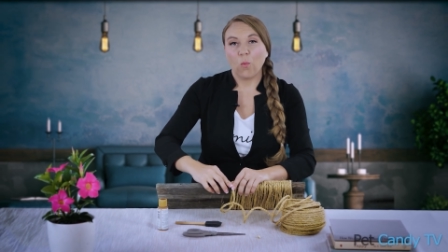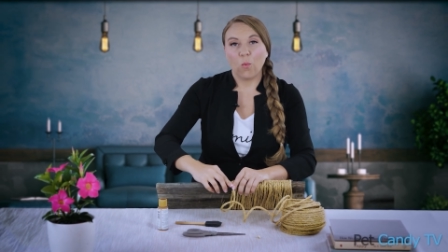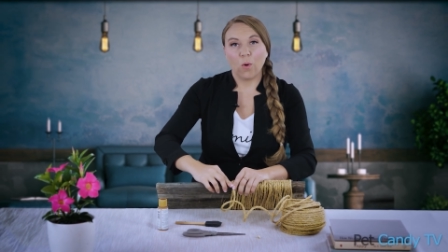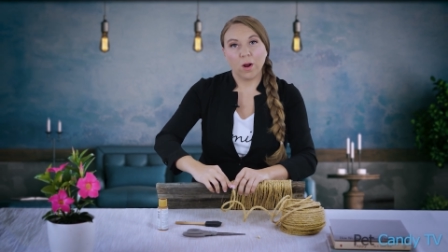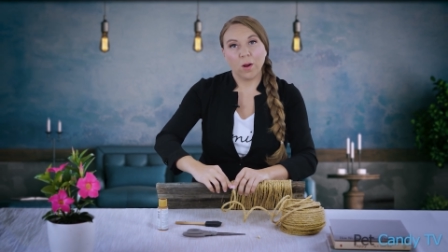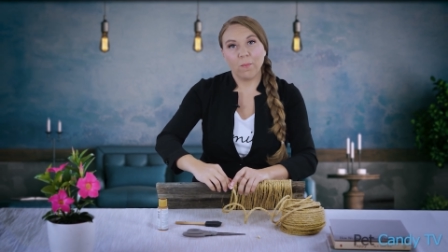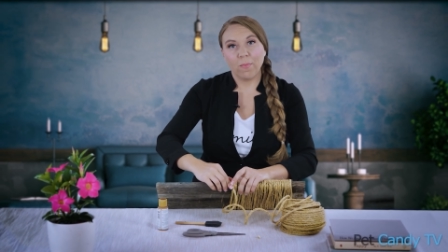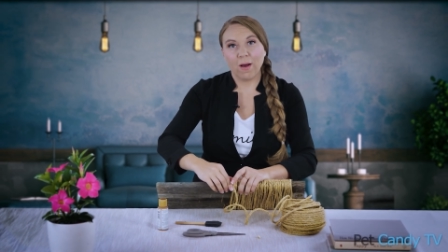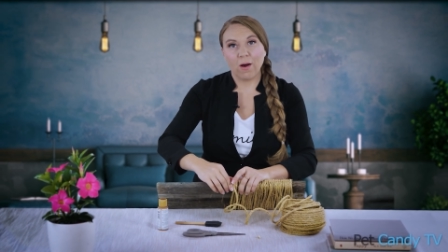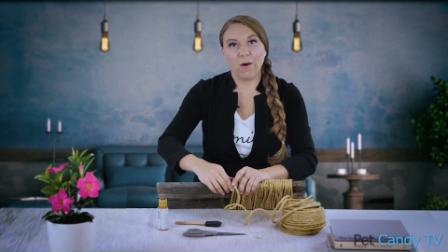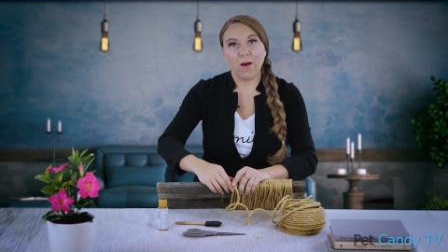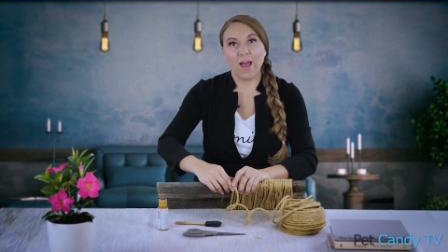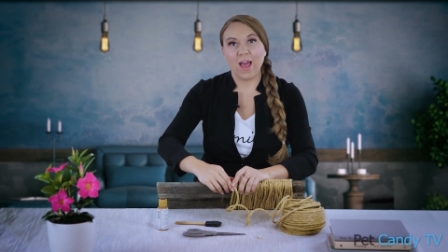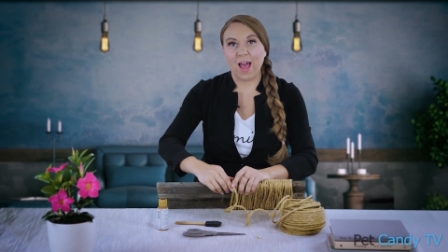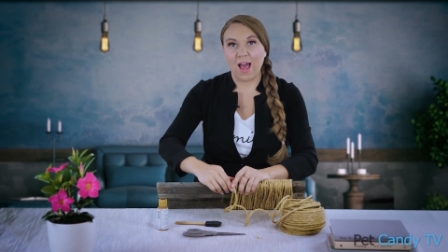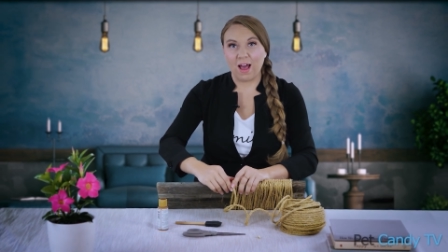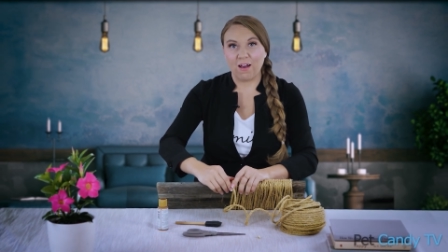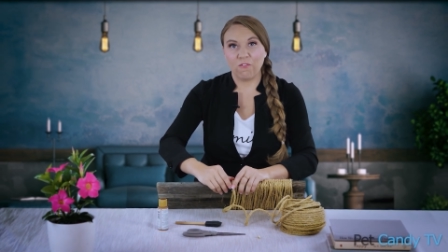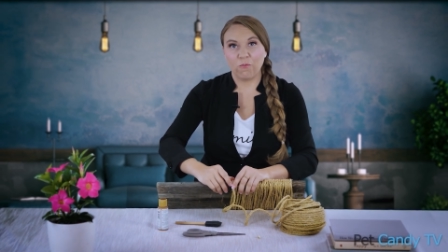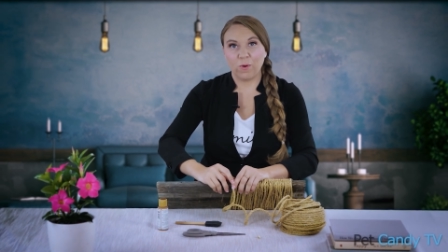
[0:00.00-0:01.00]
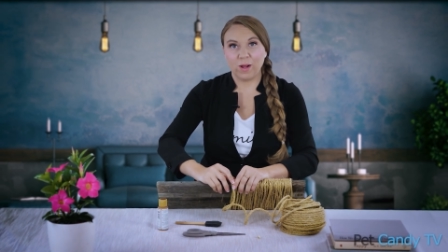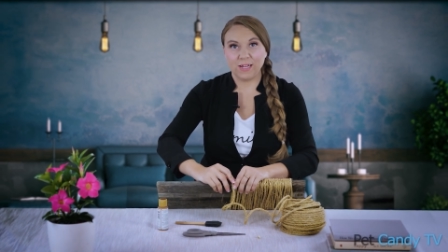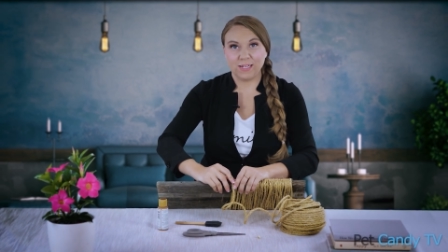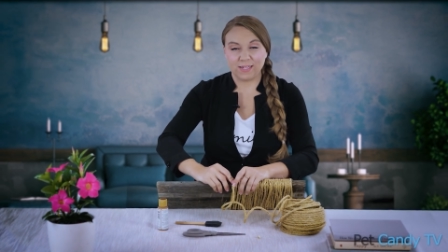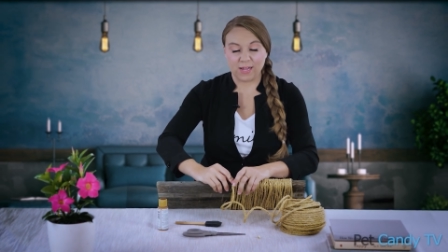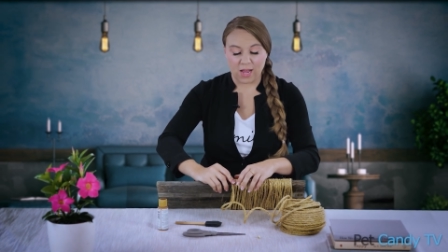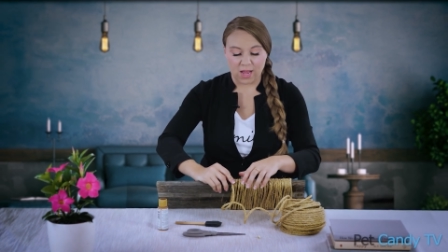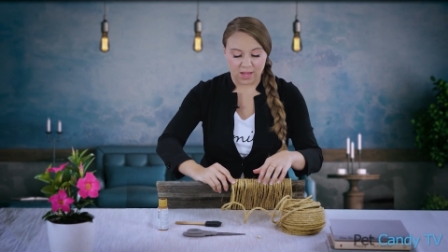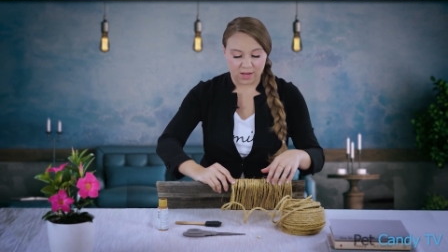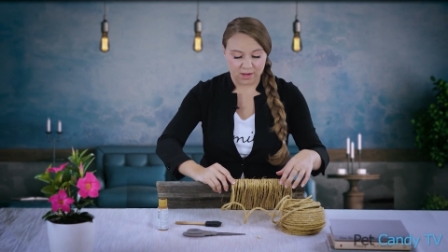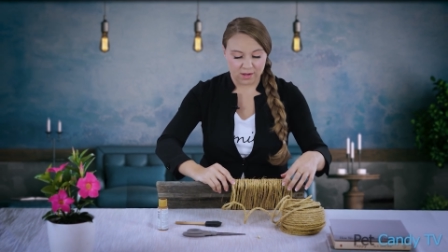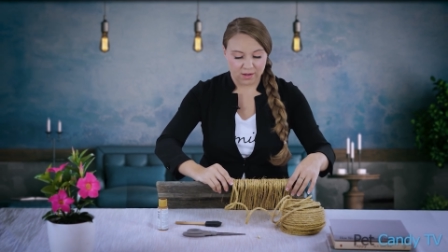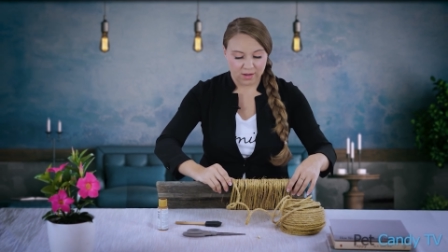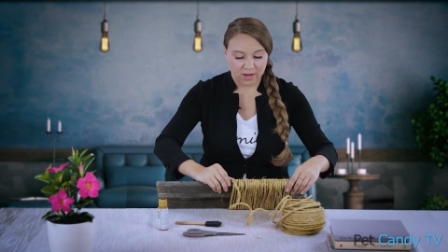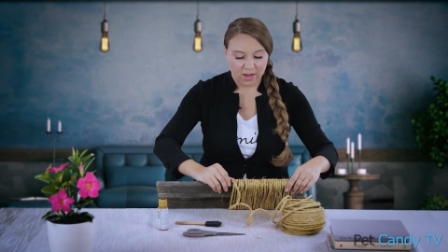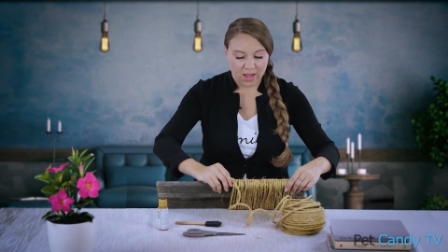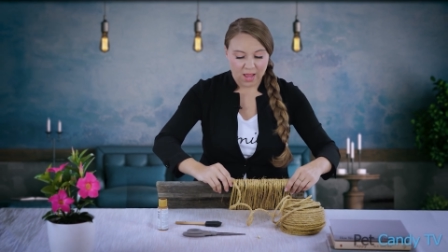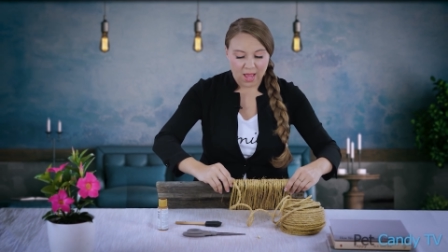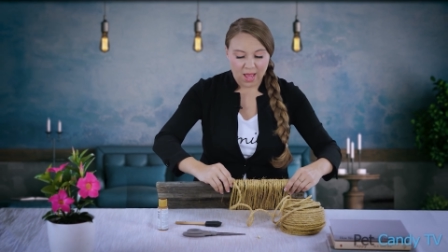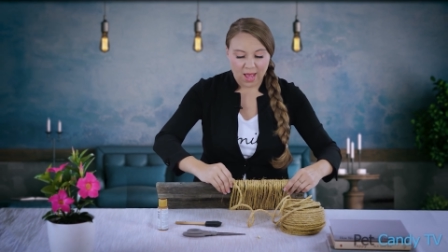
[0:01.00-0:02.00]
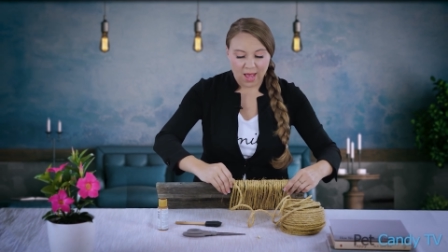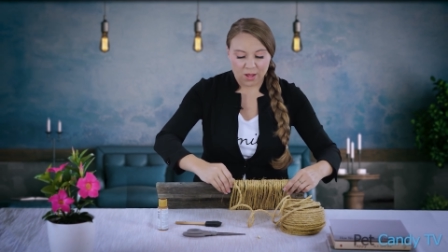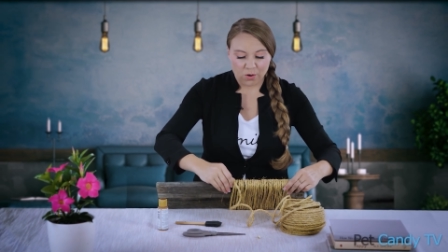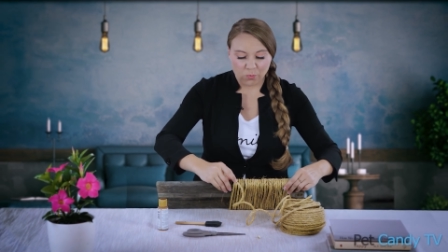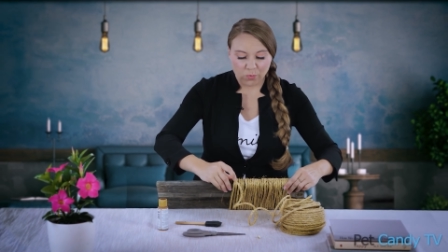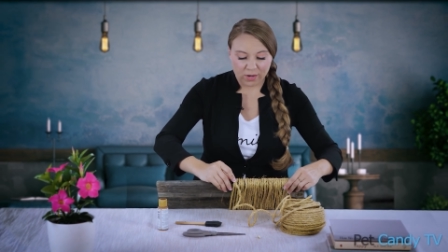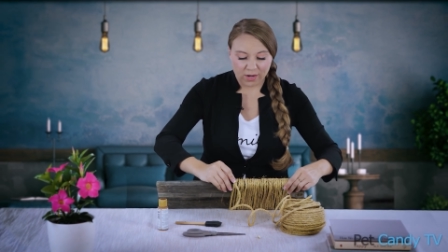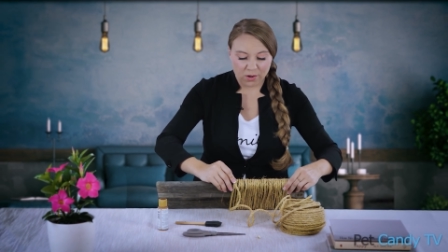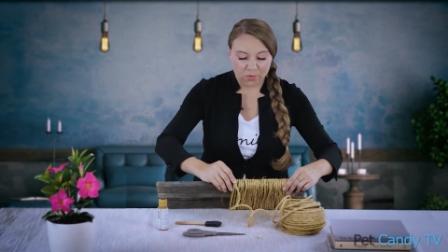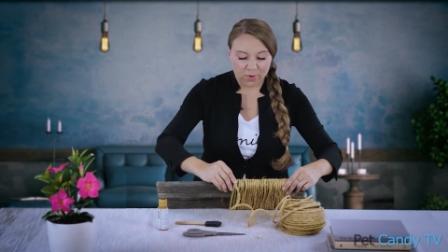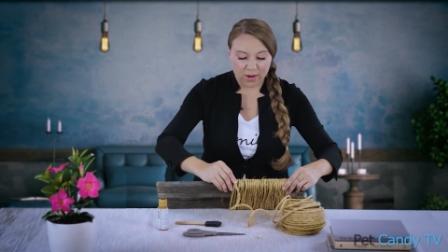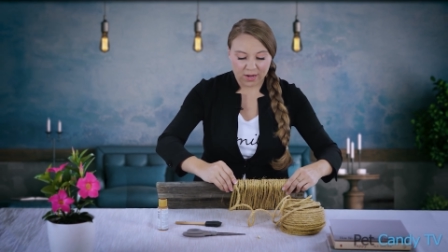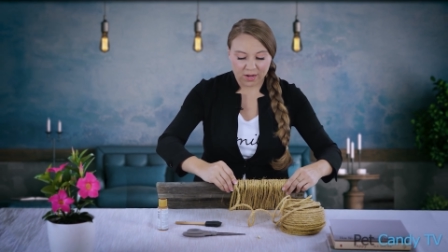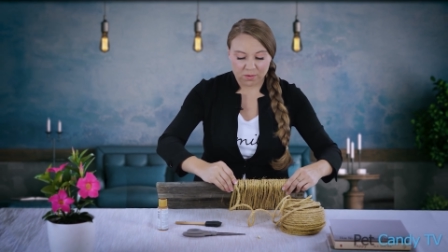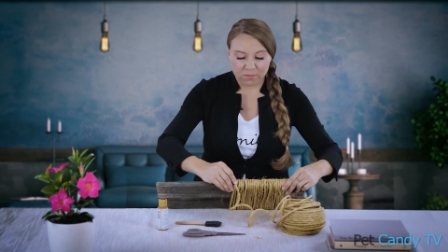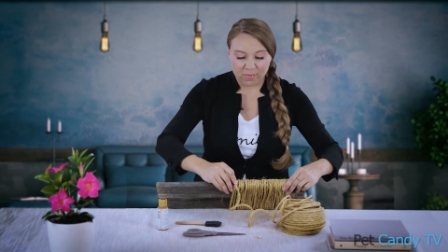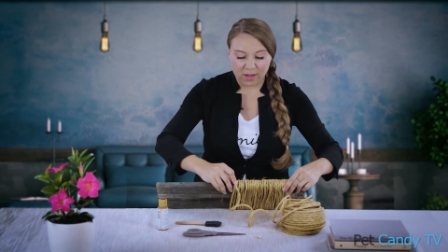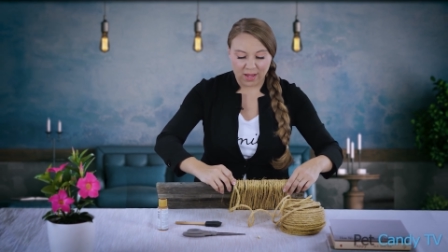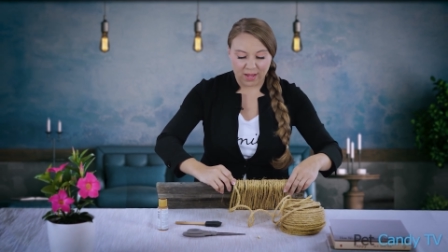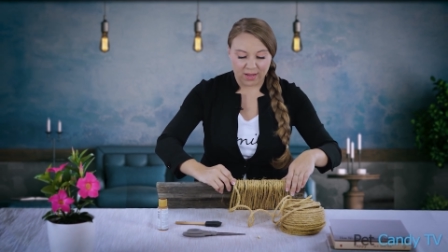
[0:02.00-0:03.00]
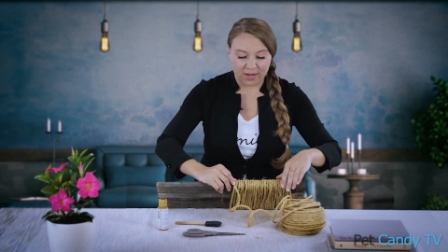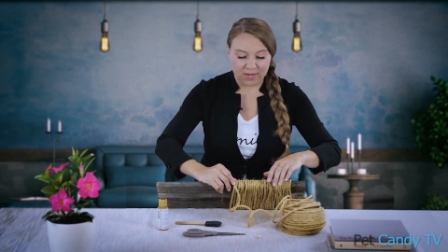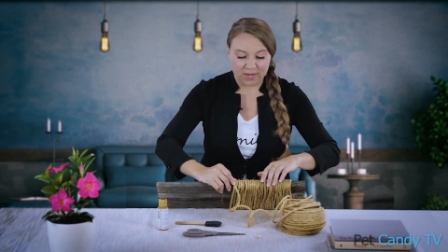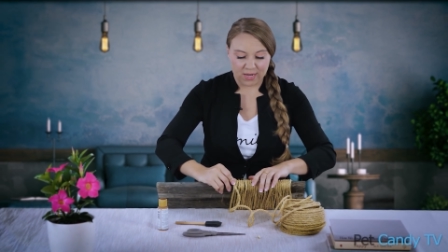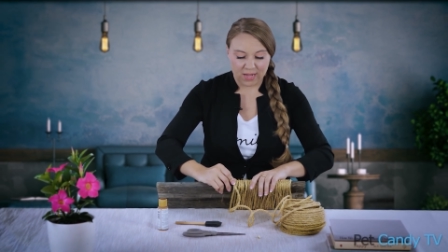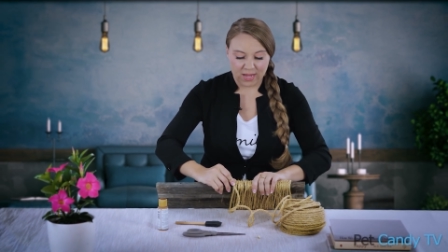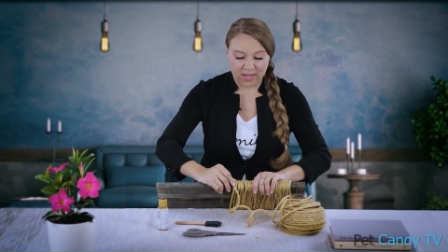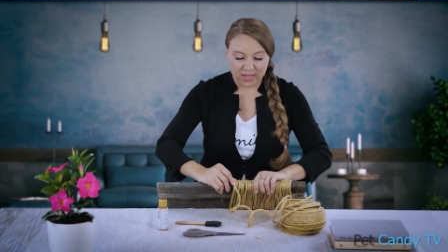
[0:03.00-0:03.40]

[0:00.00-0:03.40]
We're about halfway done. And what I recommend